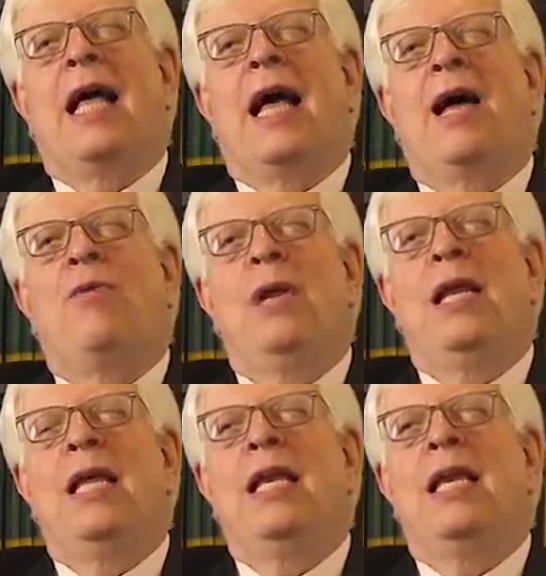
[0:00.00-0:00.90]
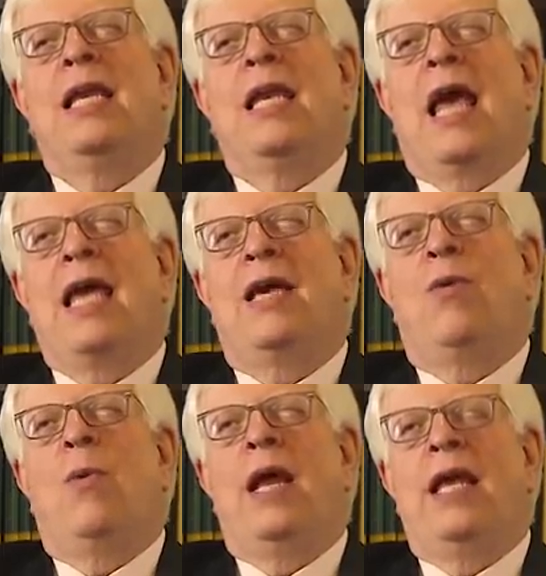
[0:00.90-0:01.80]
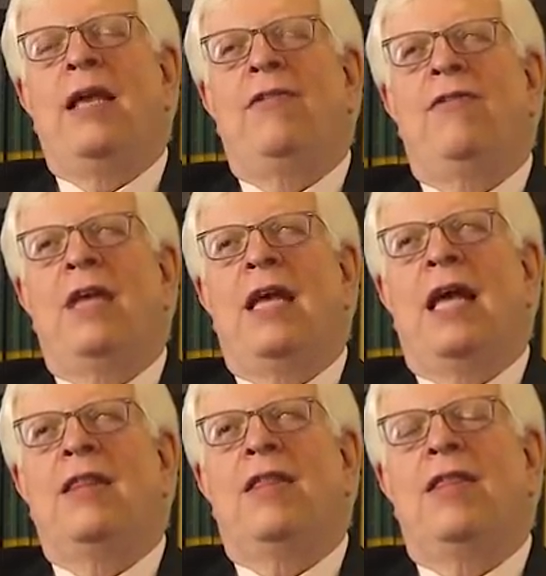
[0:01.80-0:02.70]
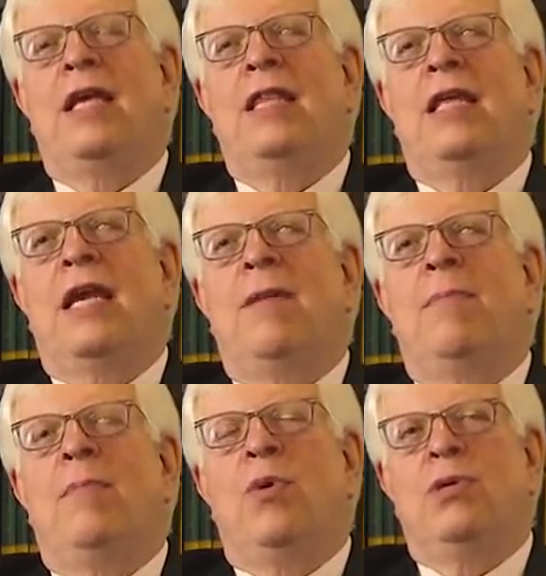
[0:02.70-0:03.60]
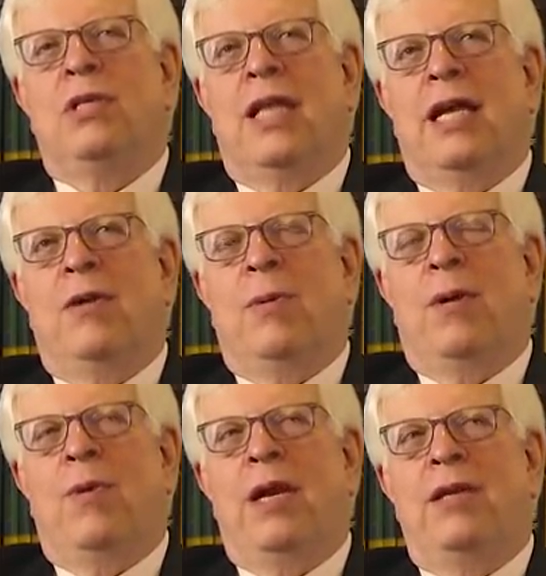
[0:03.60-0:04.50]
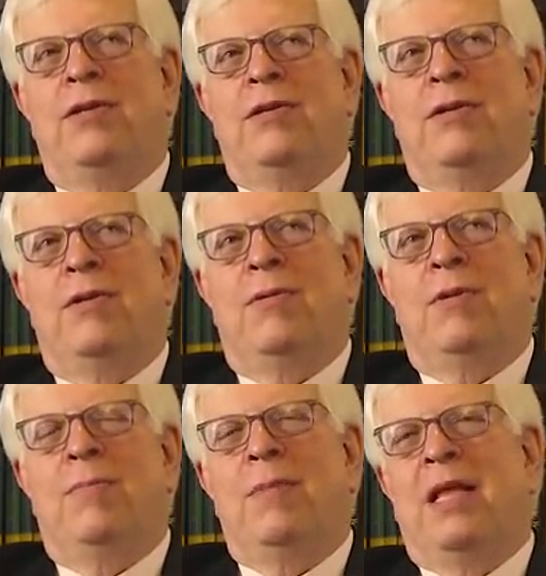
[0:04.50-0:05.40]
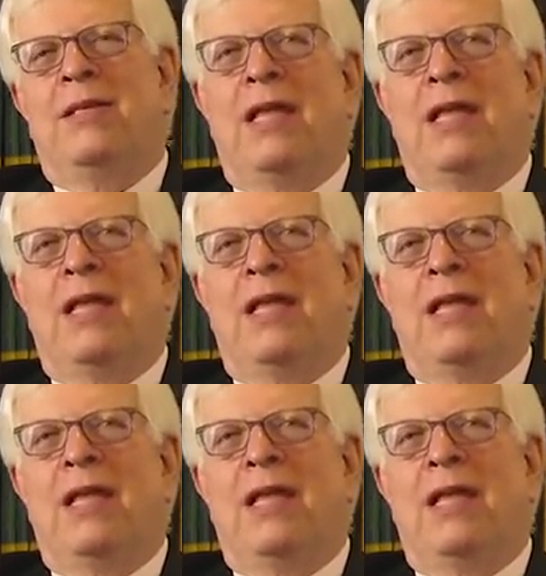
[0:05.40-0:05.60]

I really like weddings, and the thing that I most like about weddings, well,